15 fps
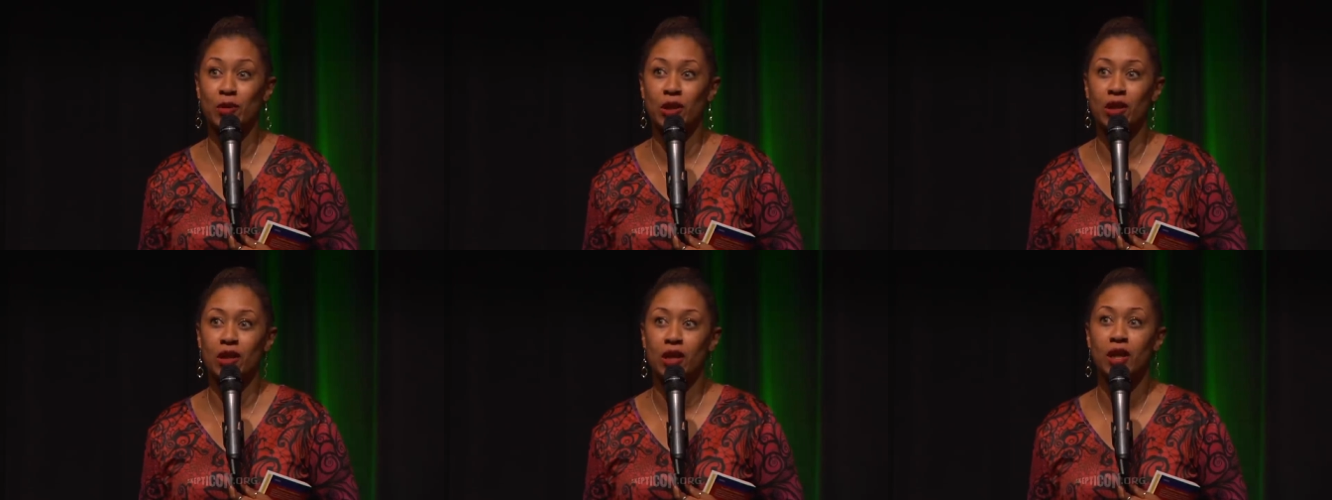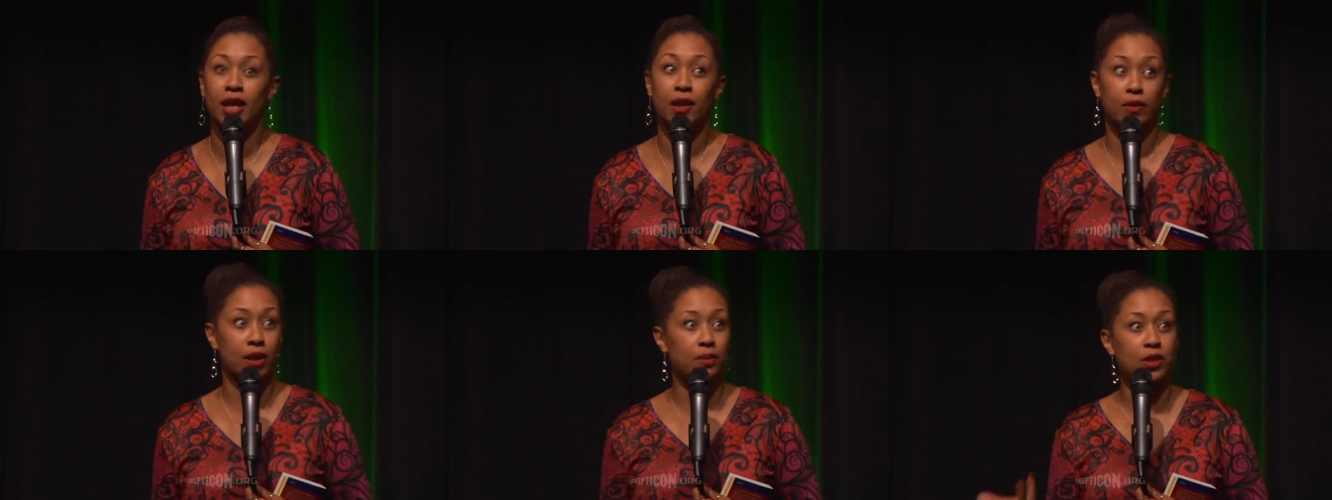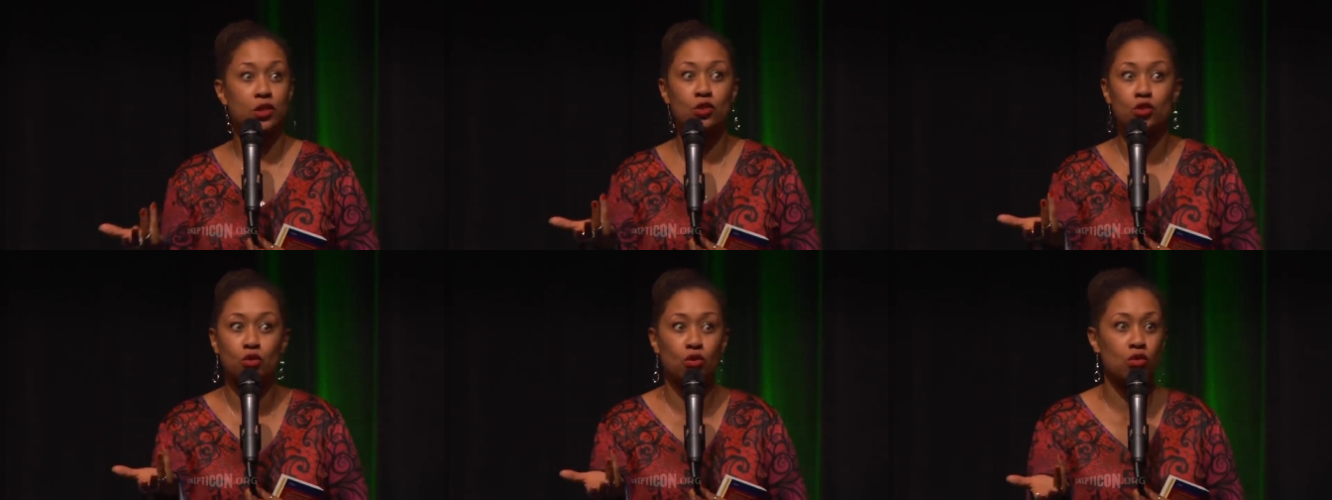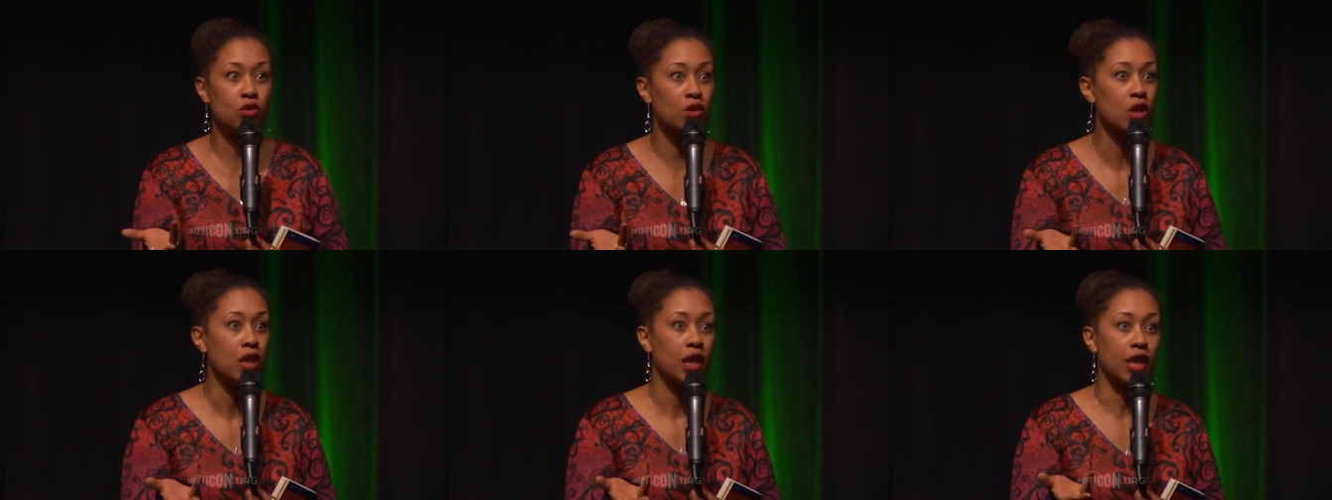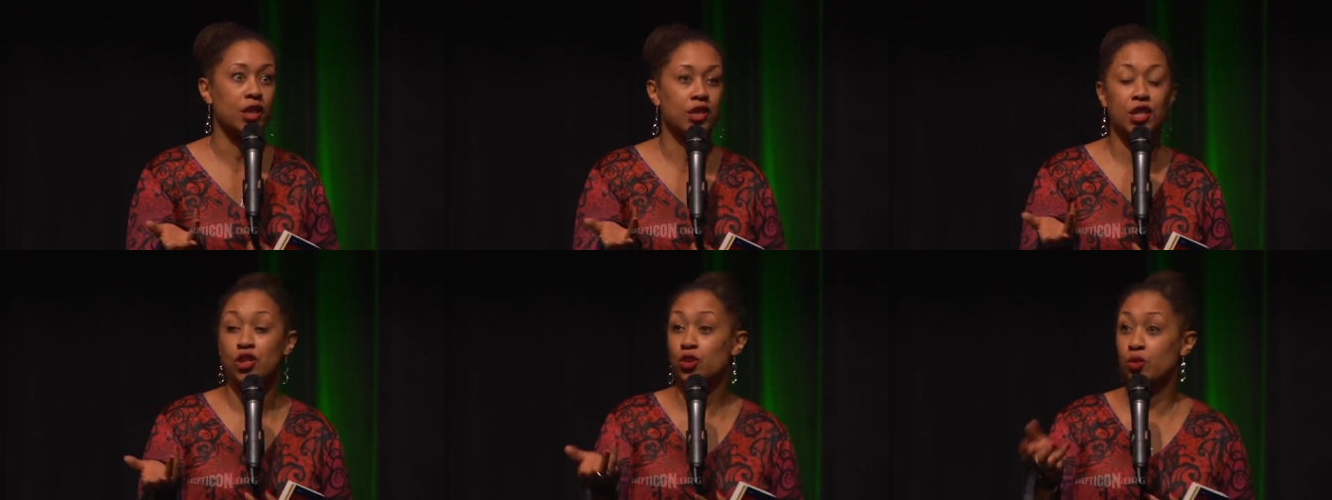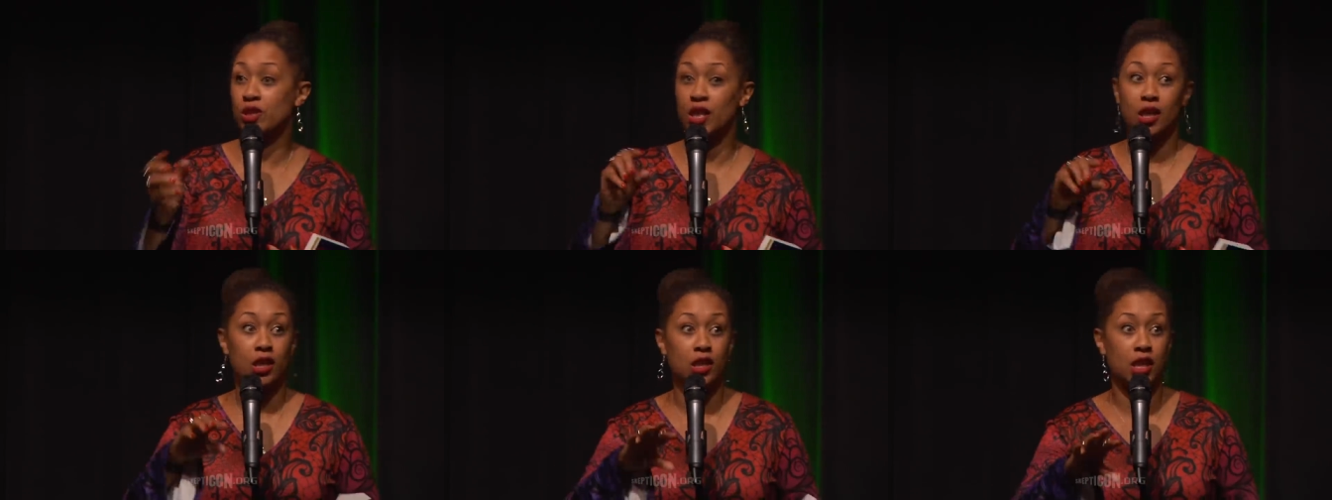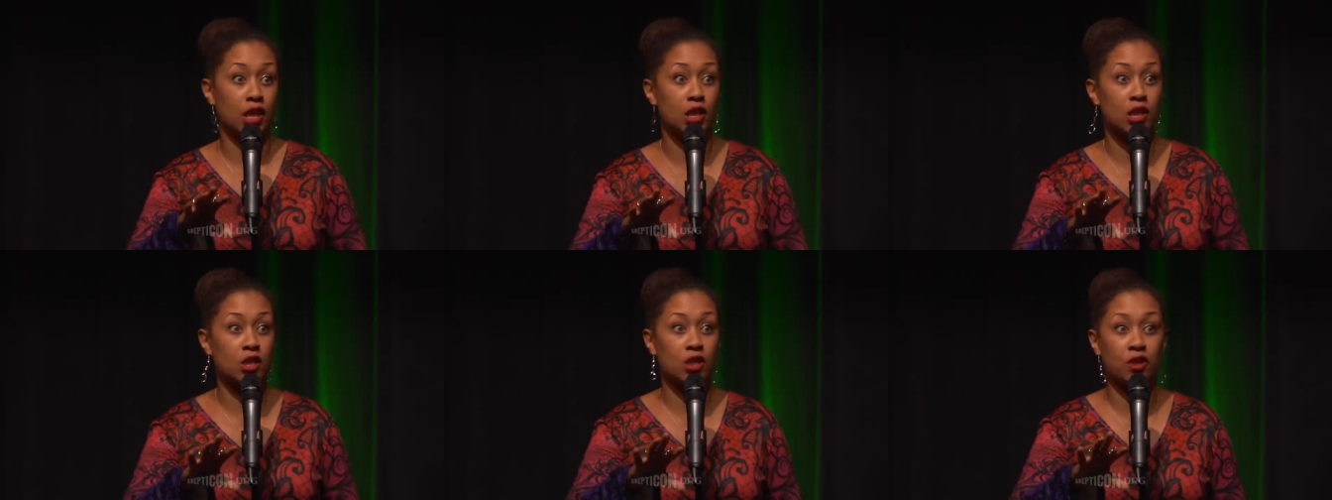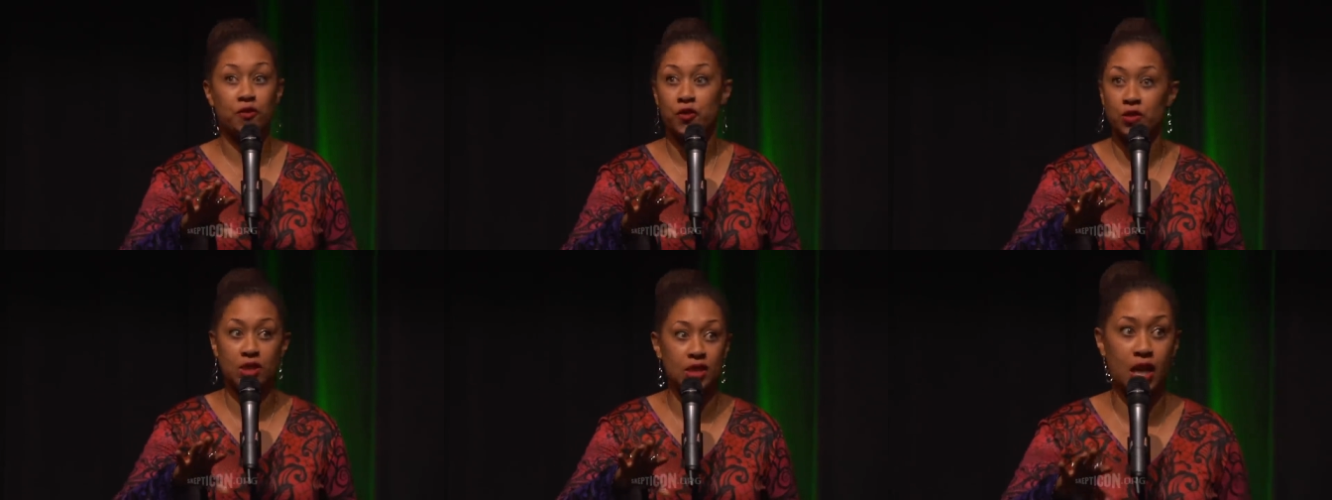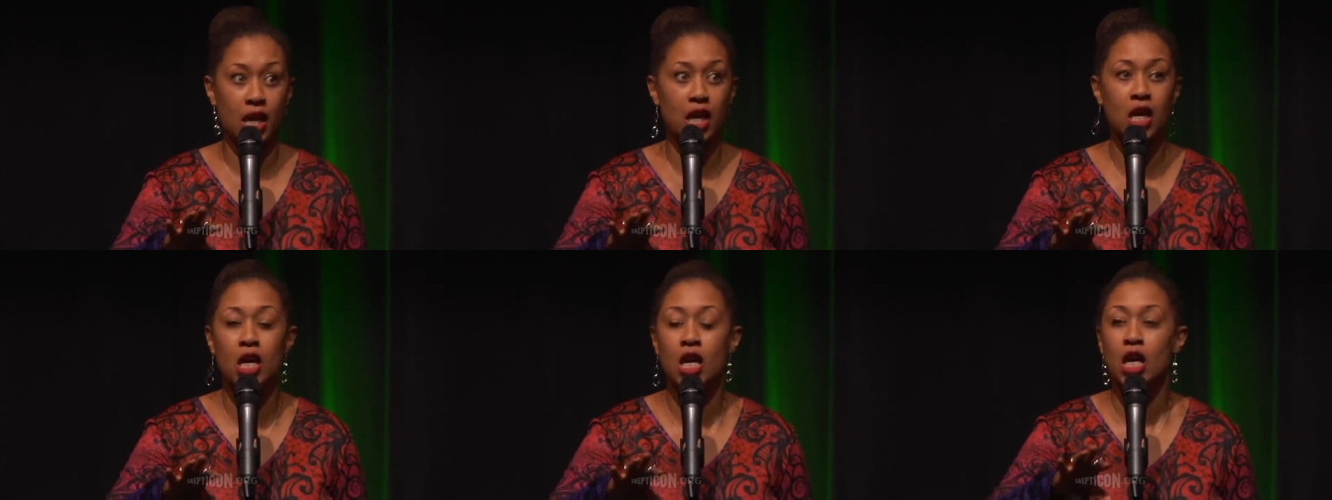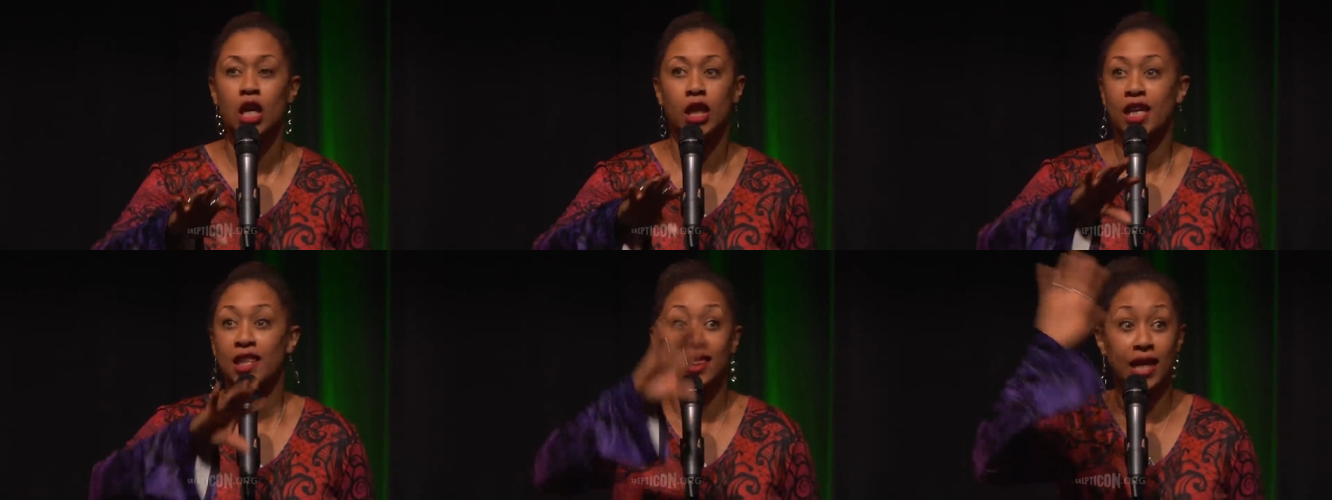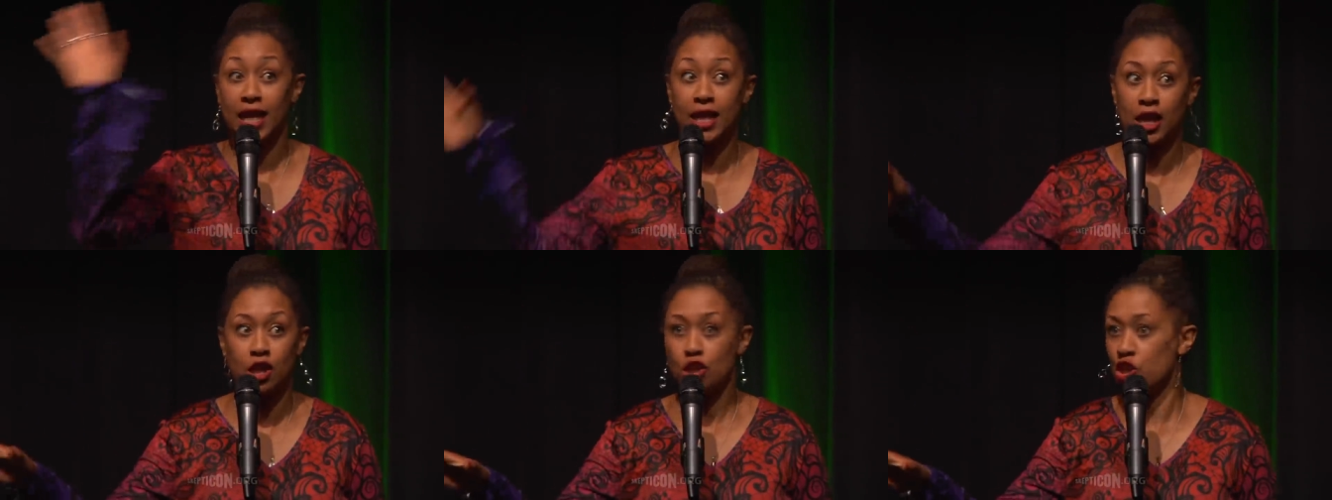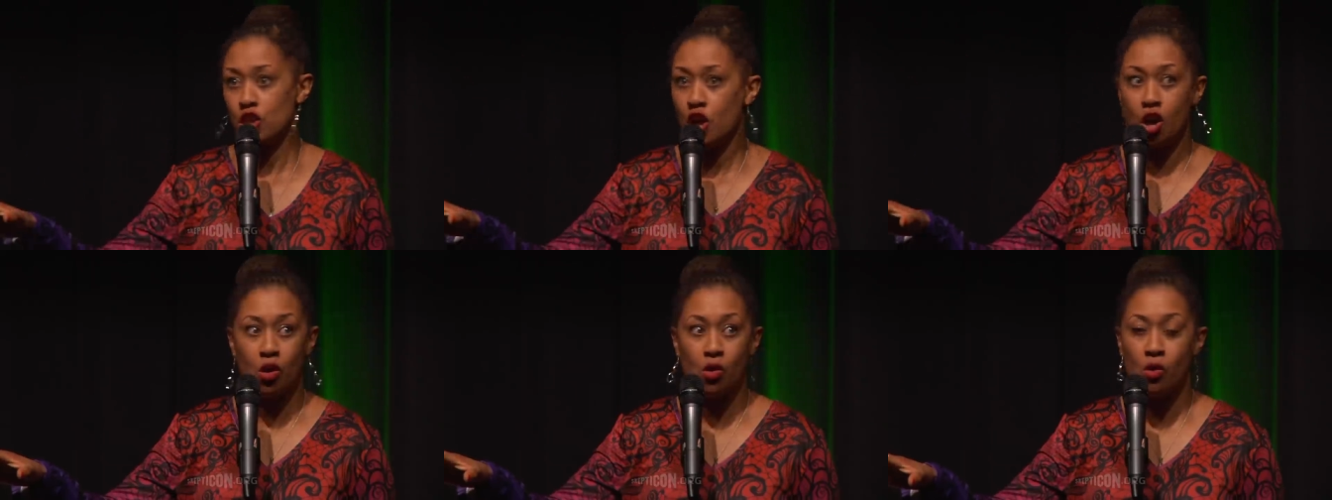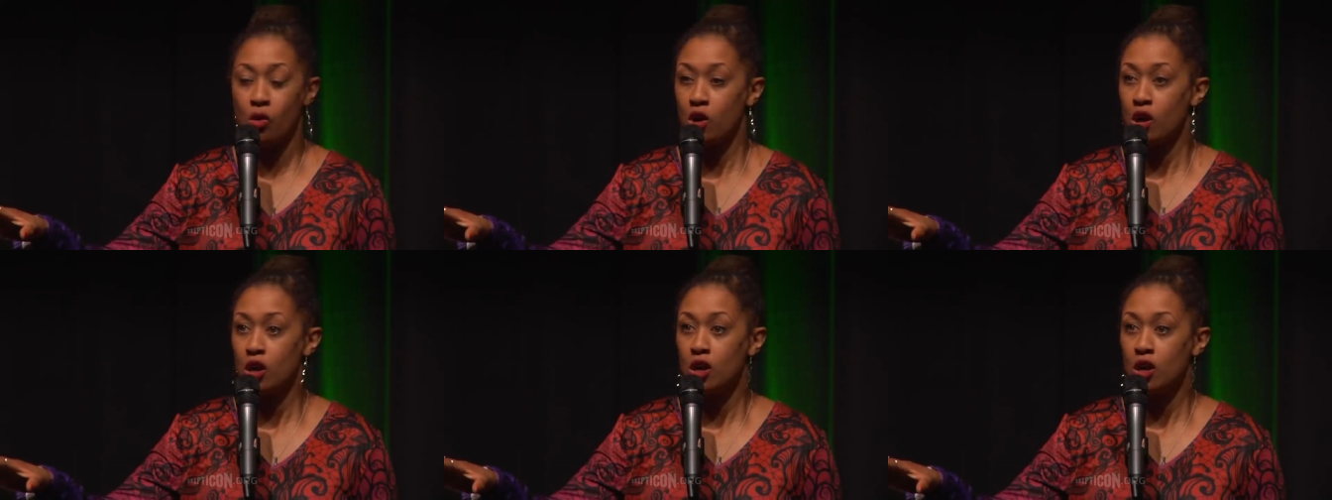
But like when I was in school and teachers were taking attendance on the first day, like they didn't know.